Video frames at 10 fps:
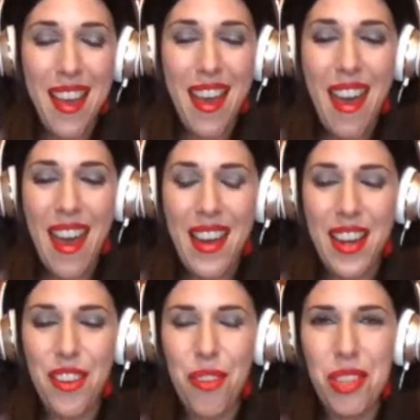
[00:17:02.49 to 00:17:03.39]
And
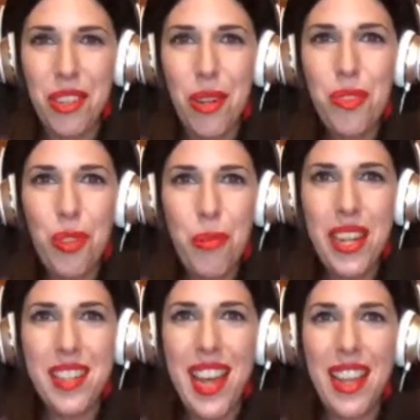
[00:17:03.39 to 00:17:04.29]
I know there are so
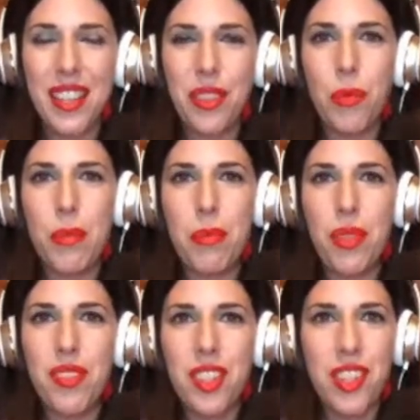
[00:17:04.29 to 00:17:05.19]
many talented women
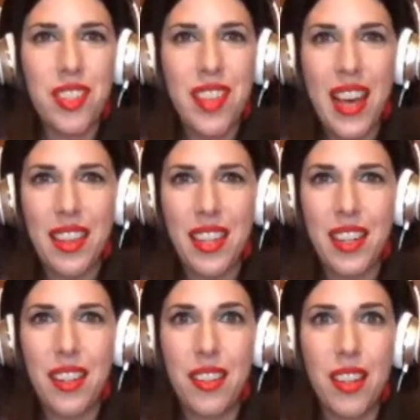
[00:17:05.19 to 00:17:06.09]
musicians out
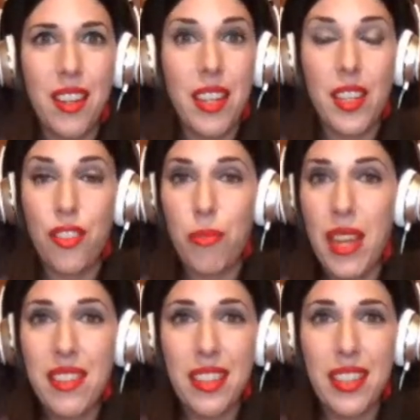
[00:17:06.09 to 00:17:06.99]
there,
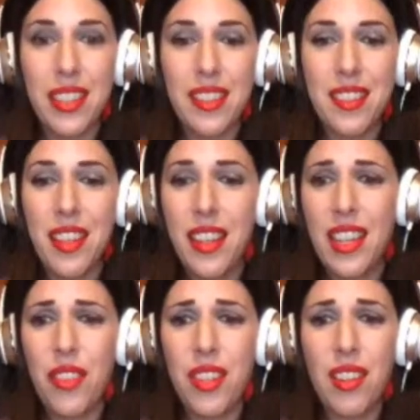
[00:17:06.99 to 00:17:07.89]
instrumentalists,
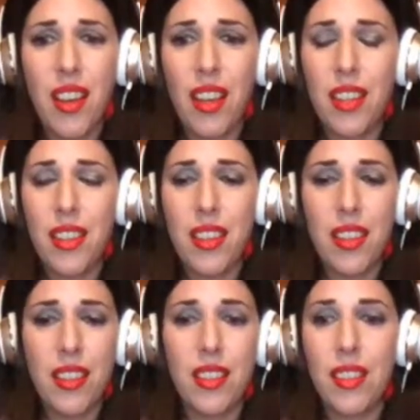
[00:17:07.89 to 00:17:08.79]
even on
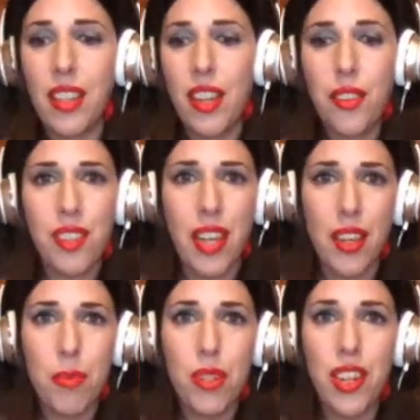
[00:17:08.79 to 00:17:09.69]
the other
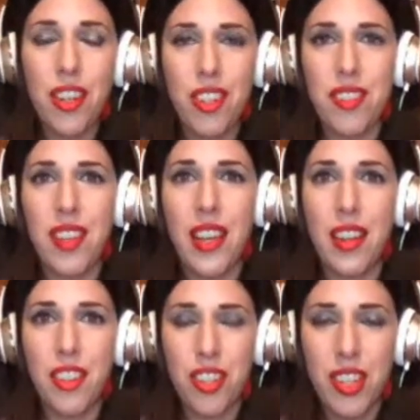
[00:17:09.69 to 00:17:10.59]
side, the production side,
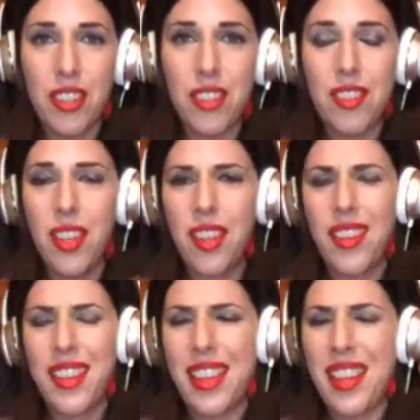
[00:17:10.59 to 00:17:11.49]
engineers.
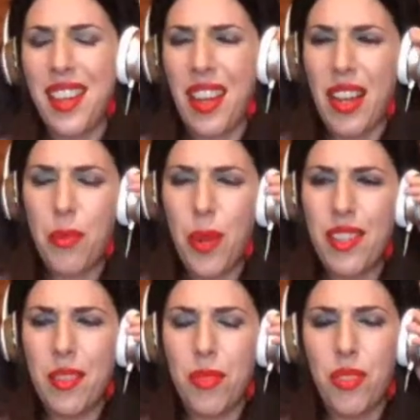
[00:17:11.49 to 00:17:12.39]
I think I
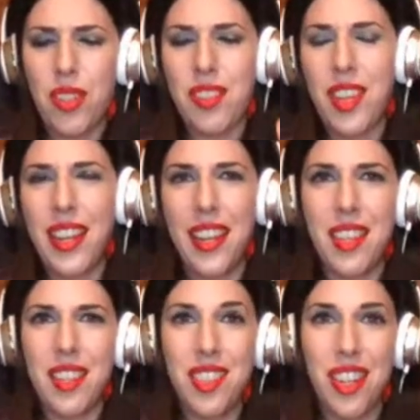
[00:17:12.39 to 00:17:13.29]
read some sort of study as
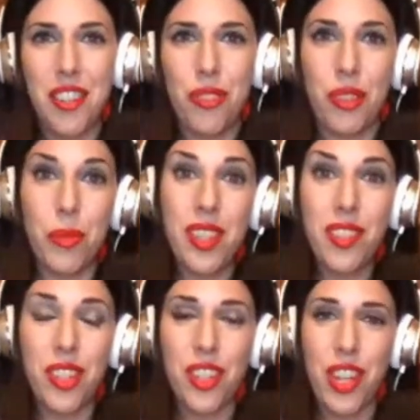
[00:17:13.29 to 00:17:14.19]
I started doing
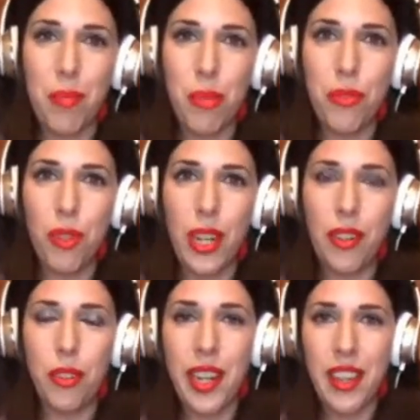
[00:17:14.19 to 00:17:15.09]
research on it before I
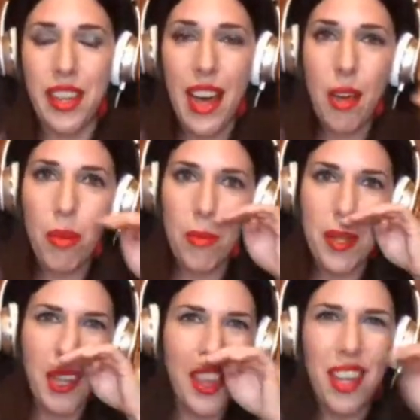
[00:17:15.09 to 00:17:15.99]
created the album
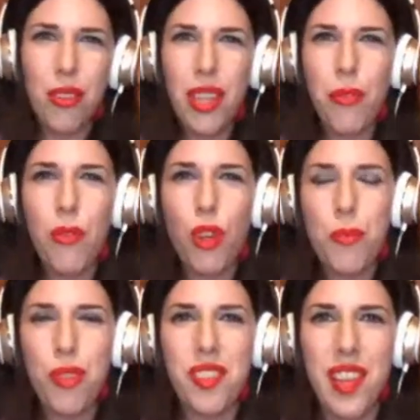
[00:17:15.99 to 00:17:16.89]
that I think only
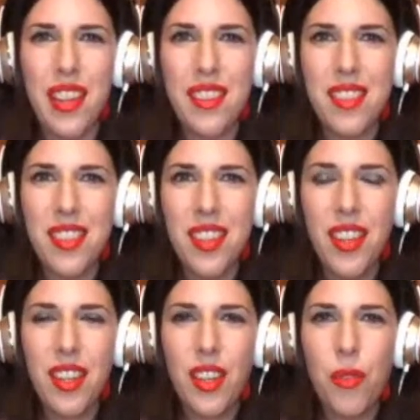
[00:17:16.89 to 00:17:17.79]
4%
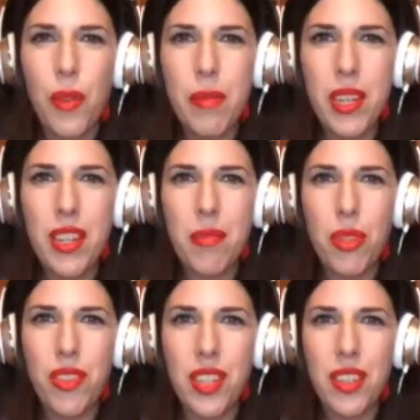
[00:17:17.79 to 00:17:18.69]
of women in the
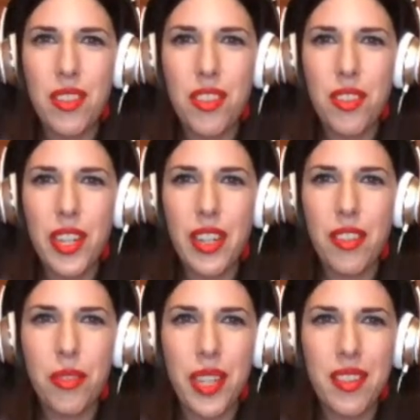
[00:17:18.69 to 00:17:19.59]
music industry
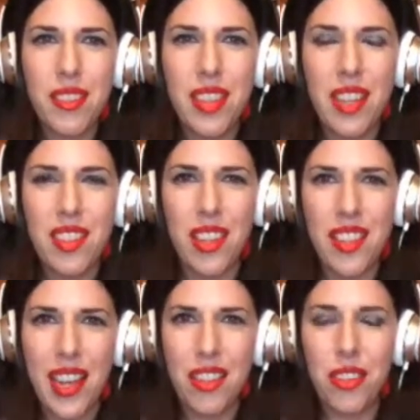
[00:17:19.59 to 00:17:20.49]
are doing things on the
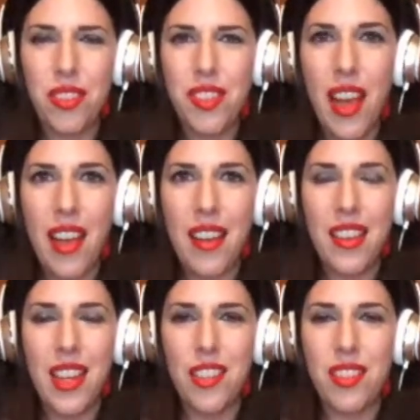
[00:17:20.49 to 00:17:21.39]
technical side.
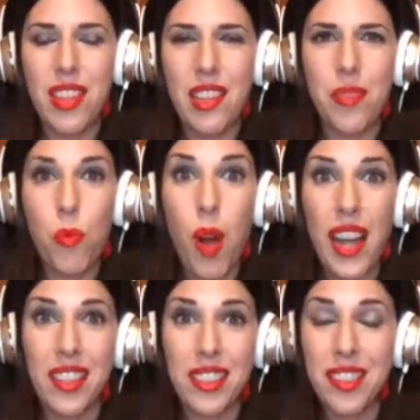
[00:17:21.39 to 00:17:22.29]
And that's
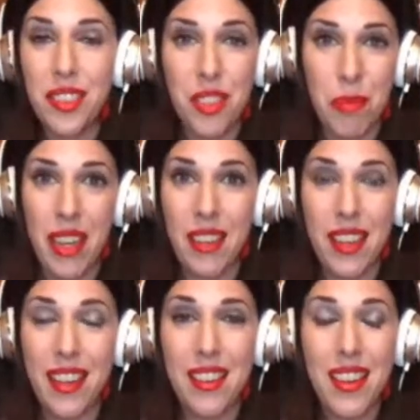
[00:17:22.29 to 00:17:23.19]
wild to me
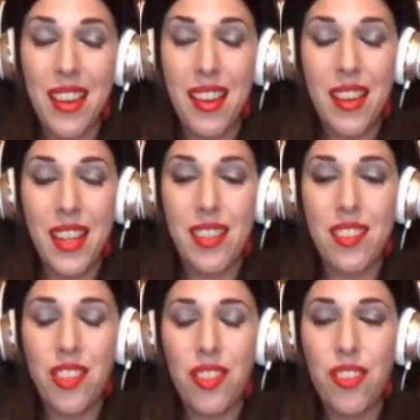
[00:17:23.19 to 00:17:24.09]
that it's
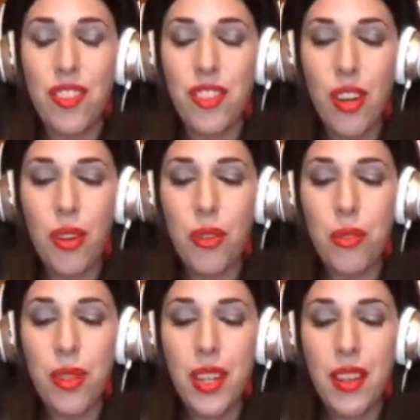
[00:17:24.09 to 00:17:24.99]
just
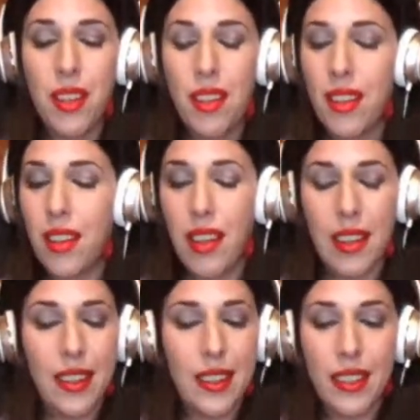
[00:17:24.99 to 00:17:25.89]
so
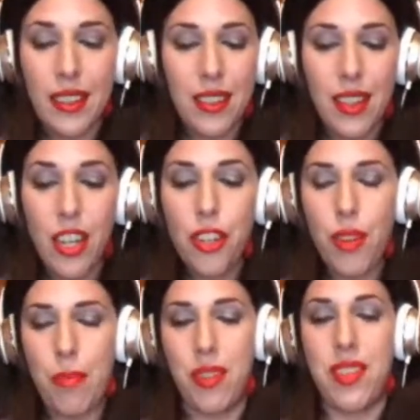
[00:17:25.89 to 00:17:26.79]

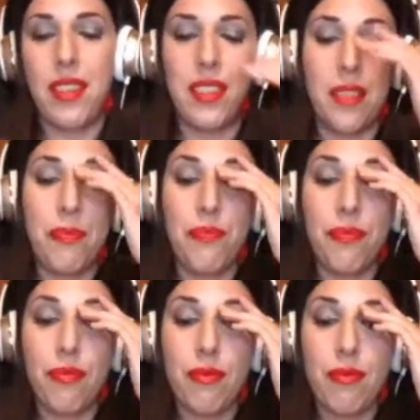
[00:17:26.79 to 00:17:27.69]
underrepresented.
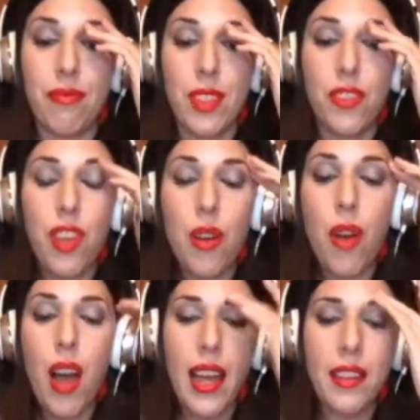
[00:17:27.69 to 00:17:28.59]
So
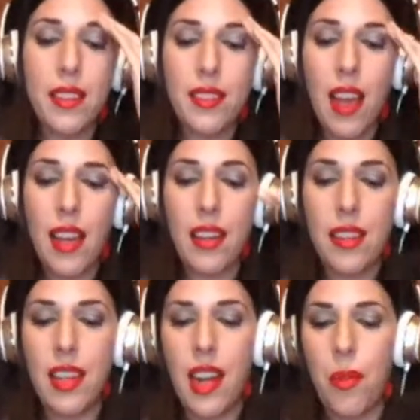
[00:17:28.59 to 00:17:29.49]
I
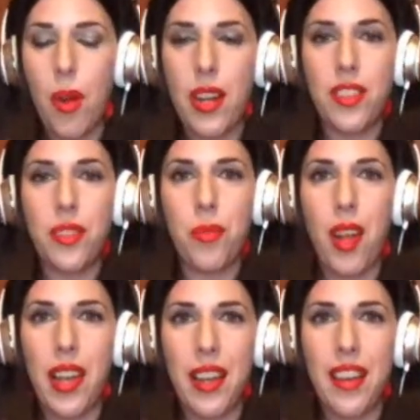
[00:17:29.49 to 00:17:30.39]
decided that I wanted to
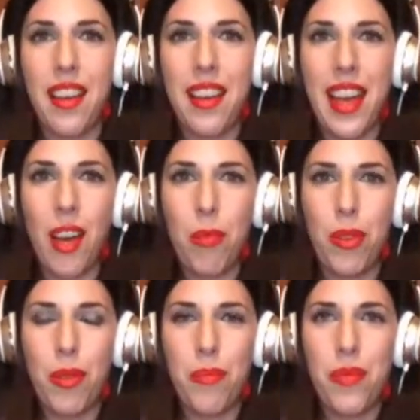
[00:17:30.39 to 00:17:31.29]
write an
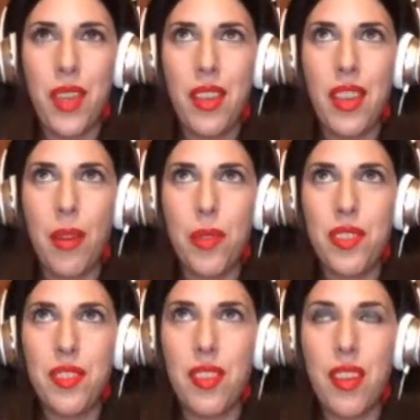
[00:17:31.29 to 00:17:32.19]
album that
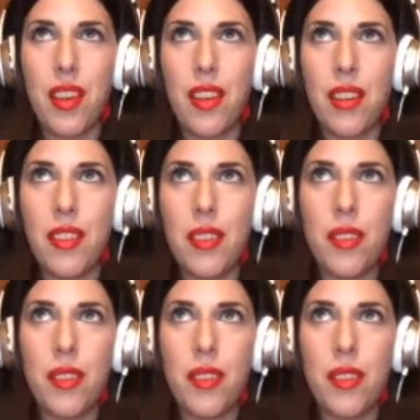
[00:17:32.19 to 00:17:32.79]
was that